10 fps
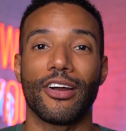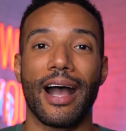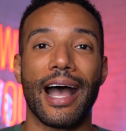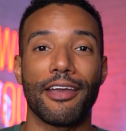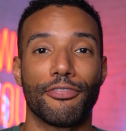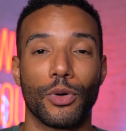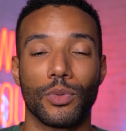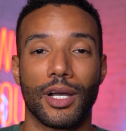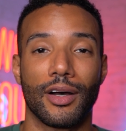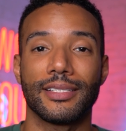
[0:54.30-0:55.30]
your
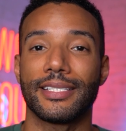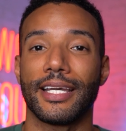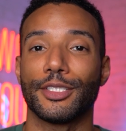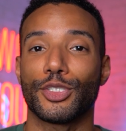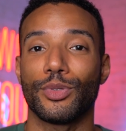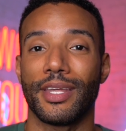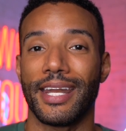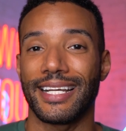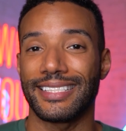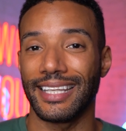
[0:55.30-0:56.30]
iPhone content to the
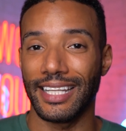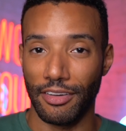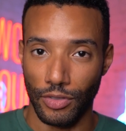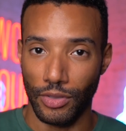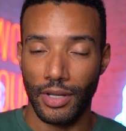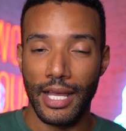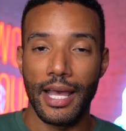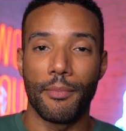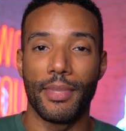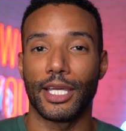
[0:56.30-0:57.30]
next level.
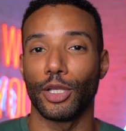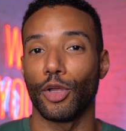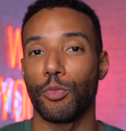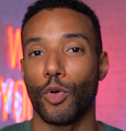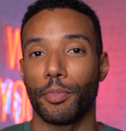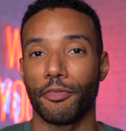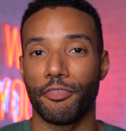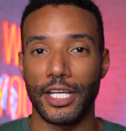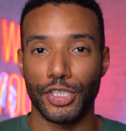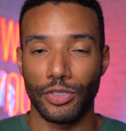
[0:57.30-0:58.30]
Make it look more
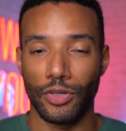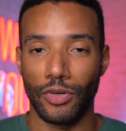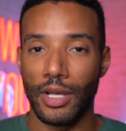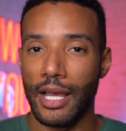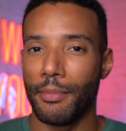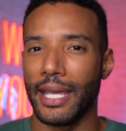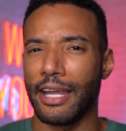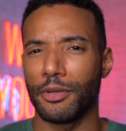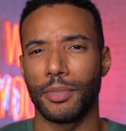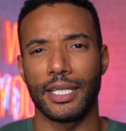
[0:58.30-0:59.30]
professional, make
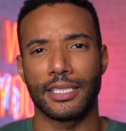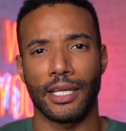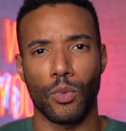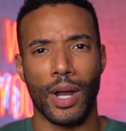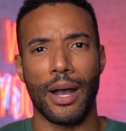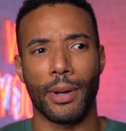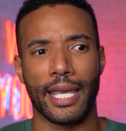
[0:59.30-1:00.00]
everybody say, wow,